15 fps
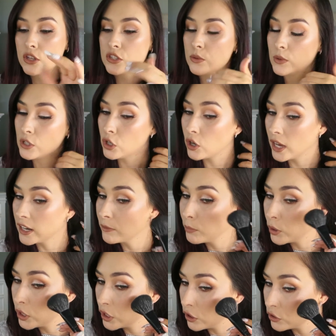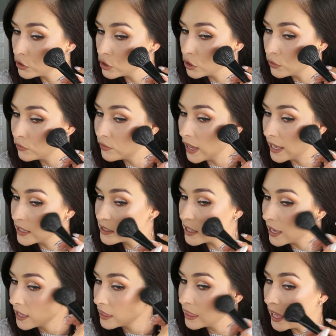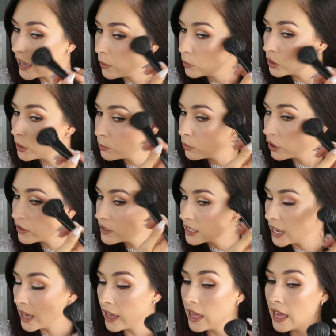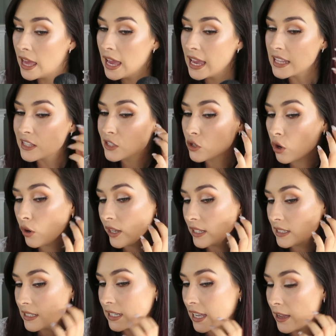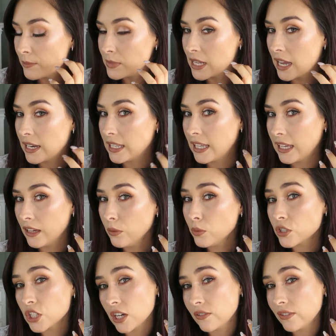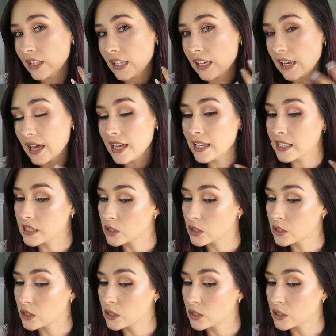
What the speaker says: So when you're kind of putting it onto your face like that with the bronzer, it's not ending up down here, which I really like.